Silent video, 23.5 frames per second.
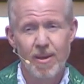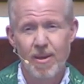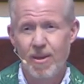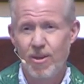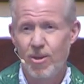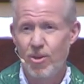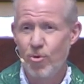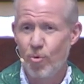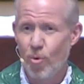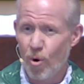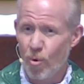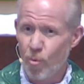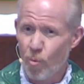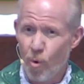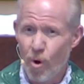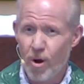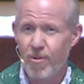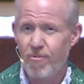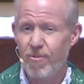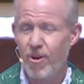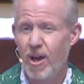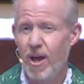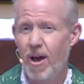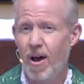You are one of
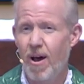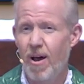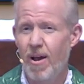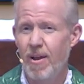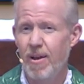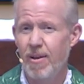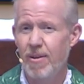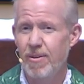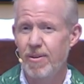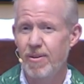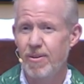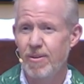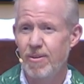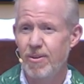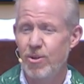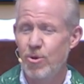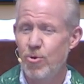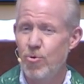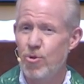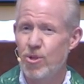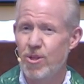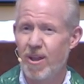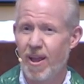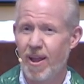a kind, you
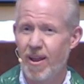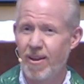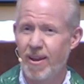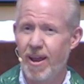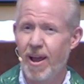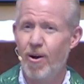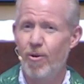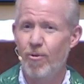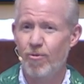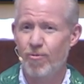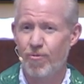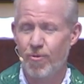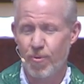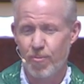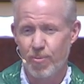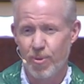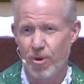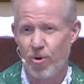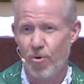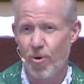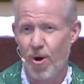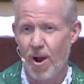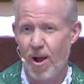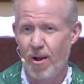stand out from the
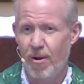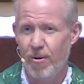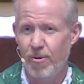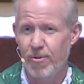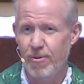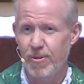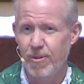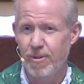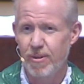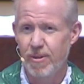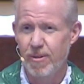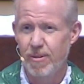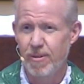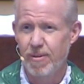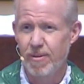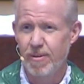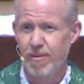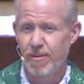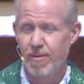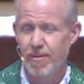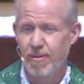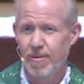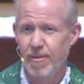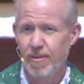crowd.
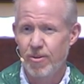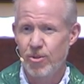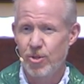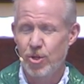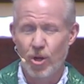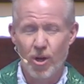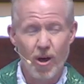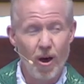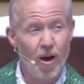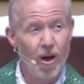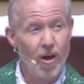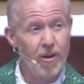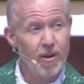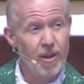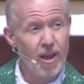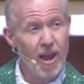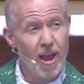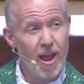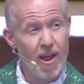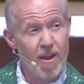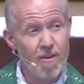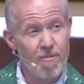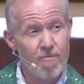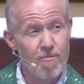To God,
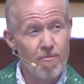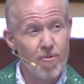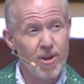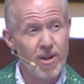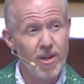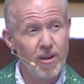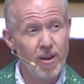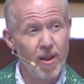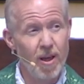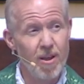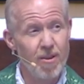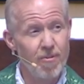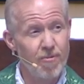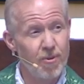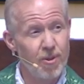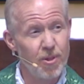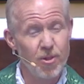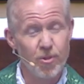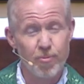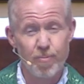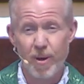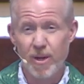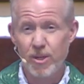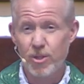every life is
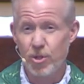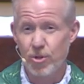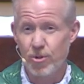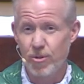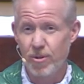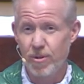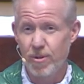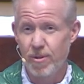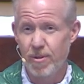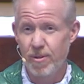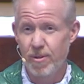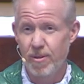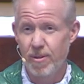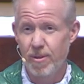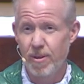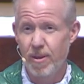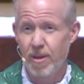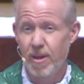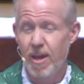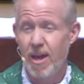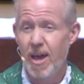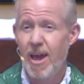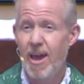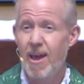special,
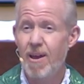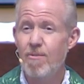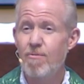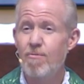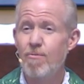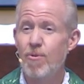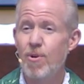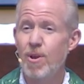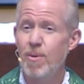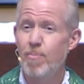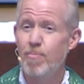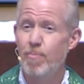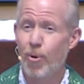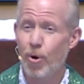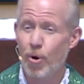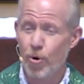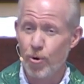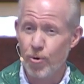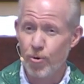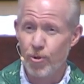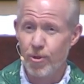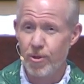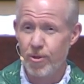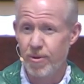every
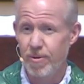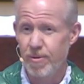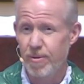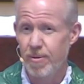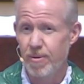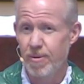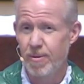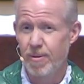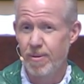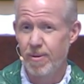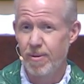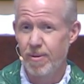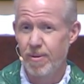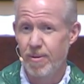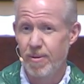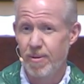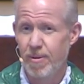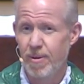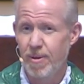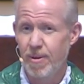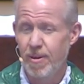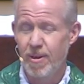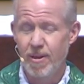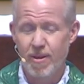person
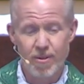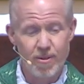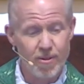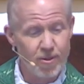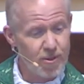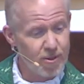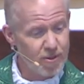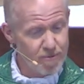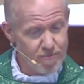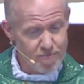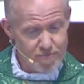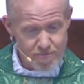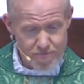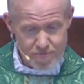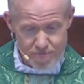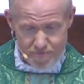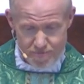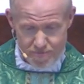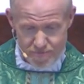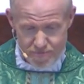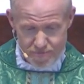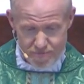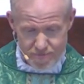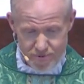is
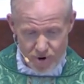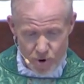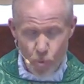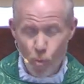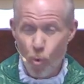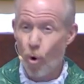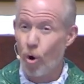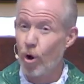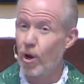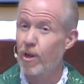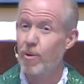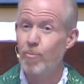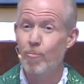a work in